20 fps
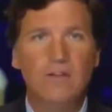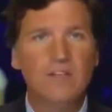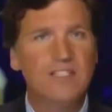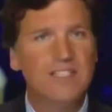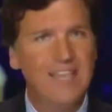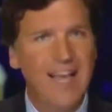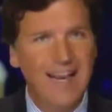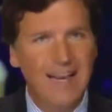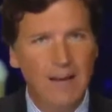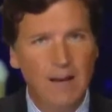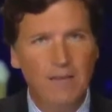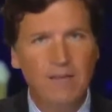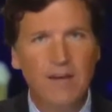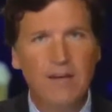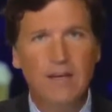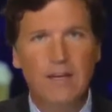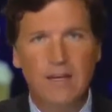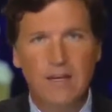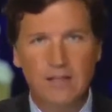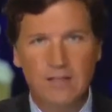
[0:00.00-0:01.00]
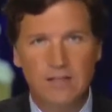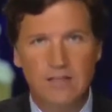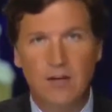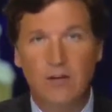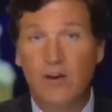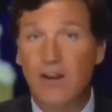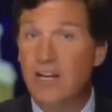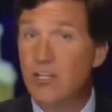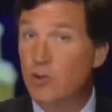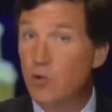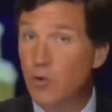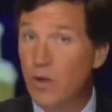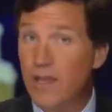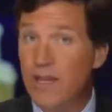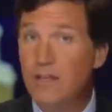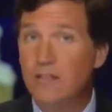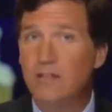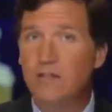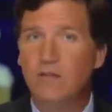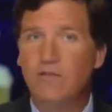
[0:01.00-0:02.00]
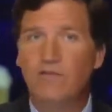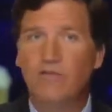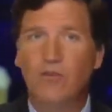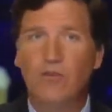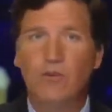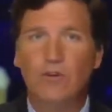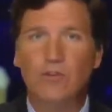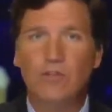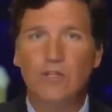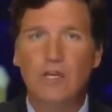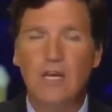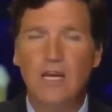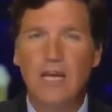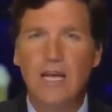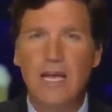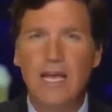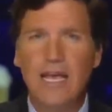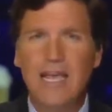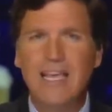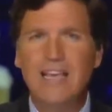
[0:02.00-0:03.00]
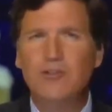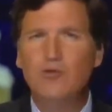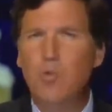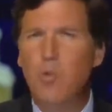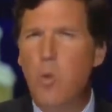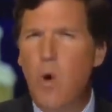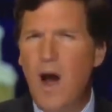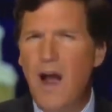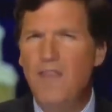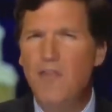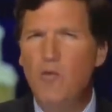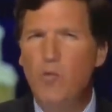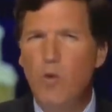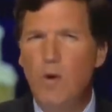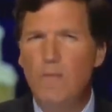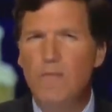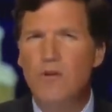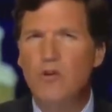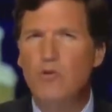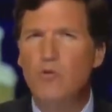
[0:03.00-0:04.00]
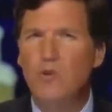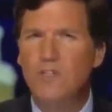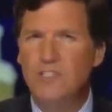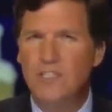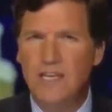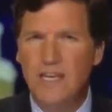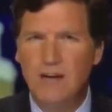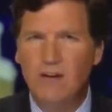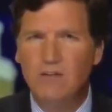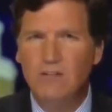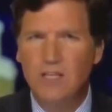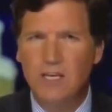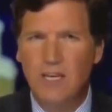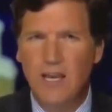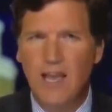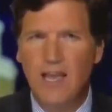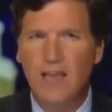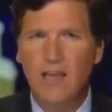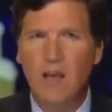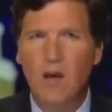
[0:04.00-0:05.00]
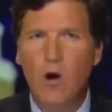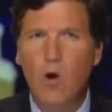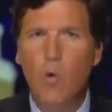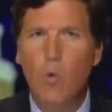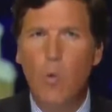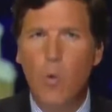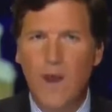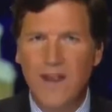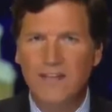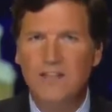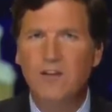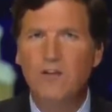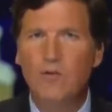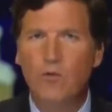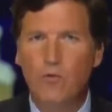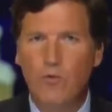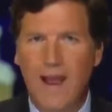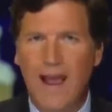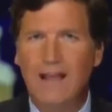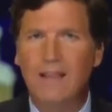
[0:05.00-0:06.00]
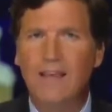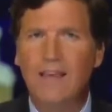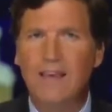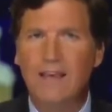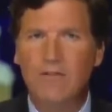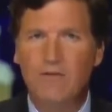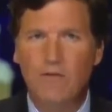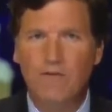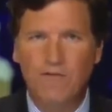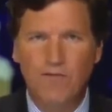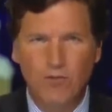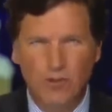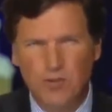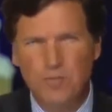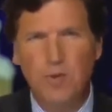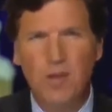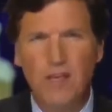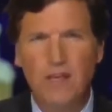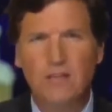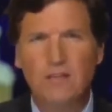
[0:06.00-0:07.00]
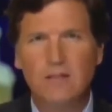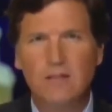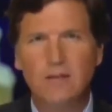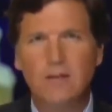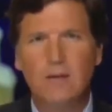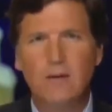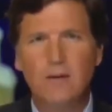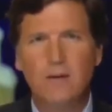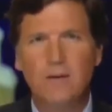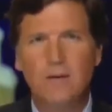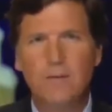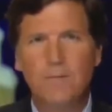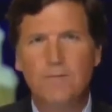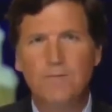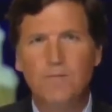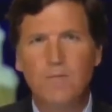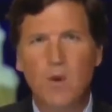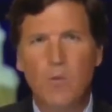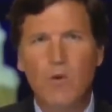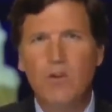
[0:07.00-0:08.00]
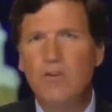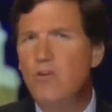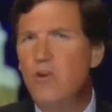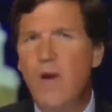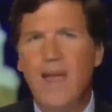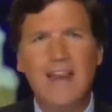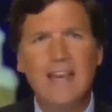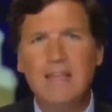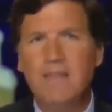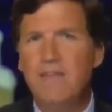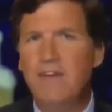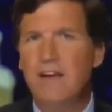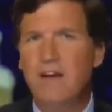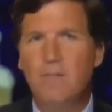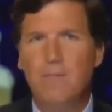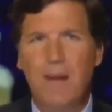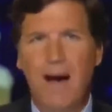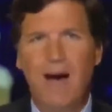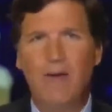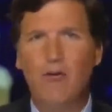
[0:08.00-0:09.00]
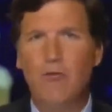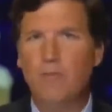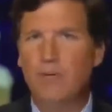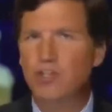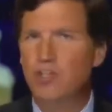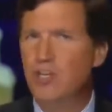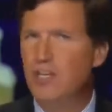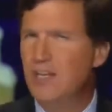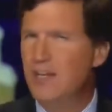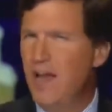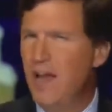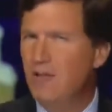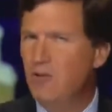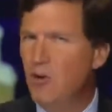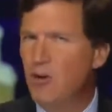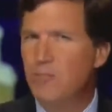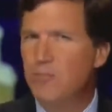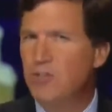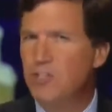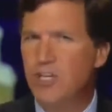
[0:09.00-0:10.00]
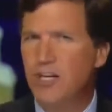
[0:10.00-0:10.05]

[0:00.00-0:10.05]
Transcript: The second thing to consider, and it's related to the first, is why the woman who was killed today went to the rally in the first place. We don't know anything about her, but she did not look